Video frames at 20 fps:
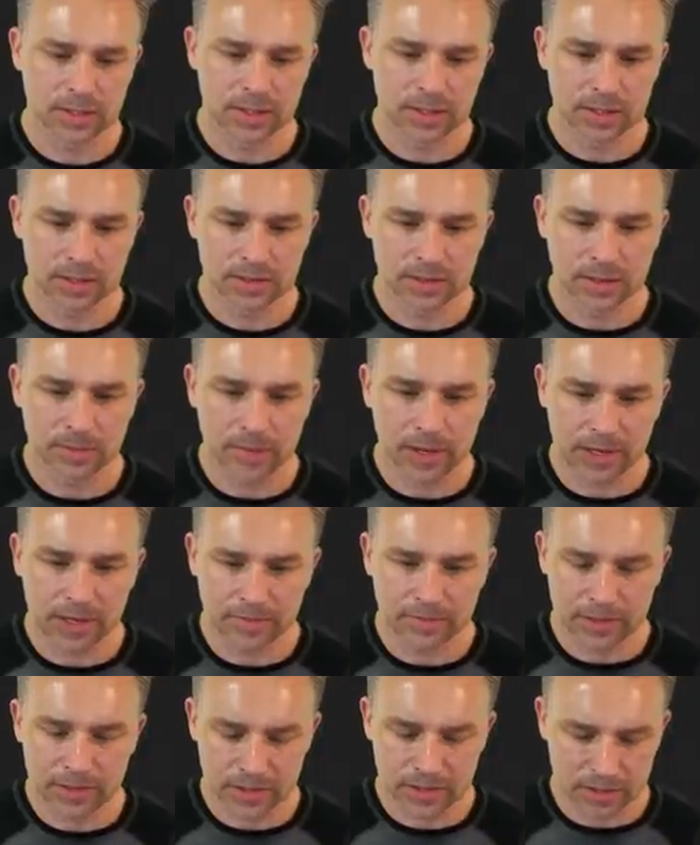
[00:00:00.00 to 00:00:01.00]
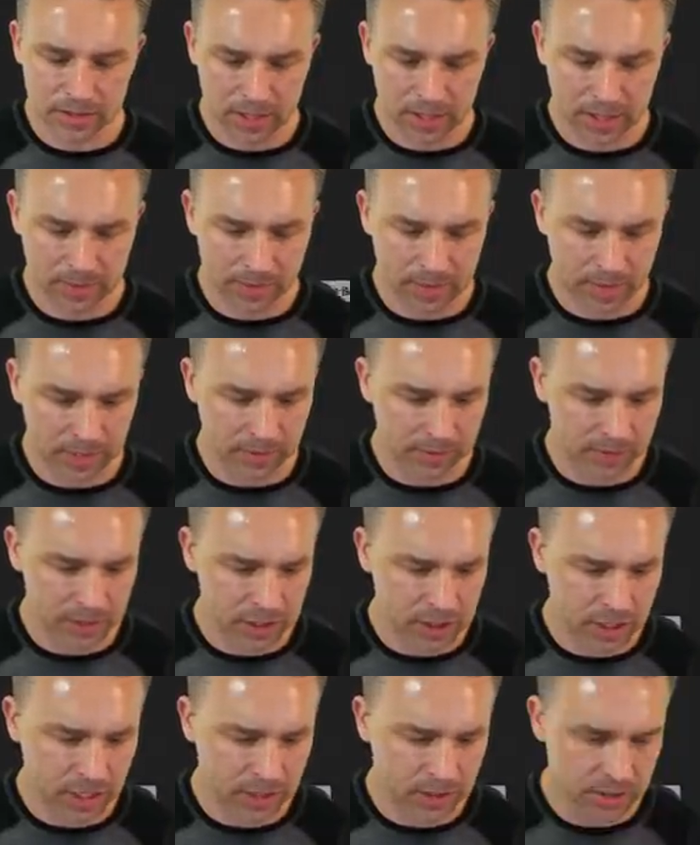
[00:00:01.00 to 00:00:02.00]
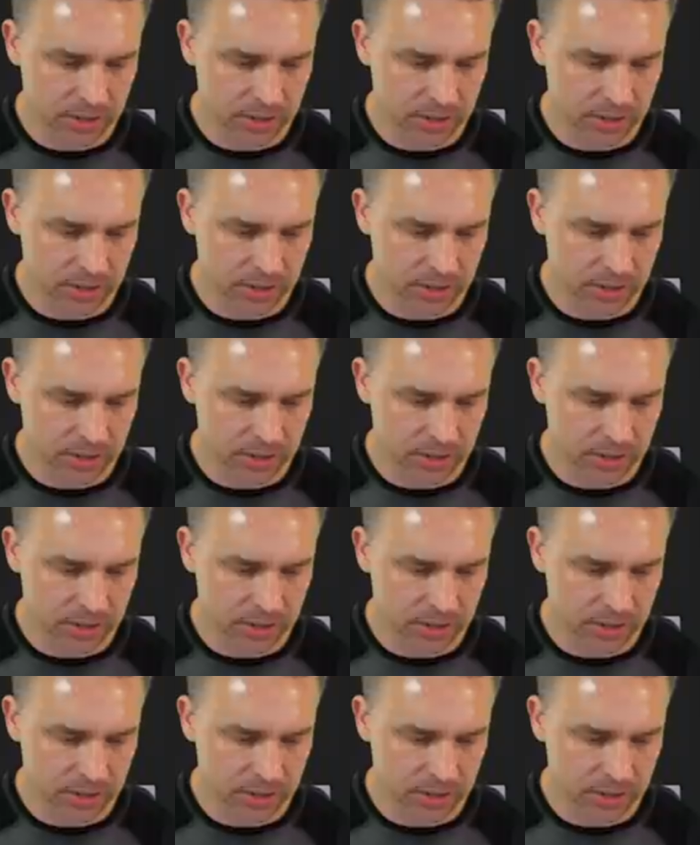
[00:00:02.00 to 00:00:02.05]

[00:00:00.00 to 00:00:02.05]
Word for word: So I might even, I might even change it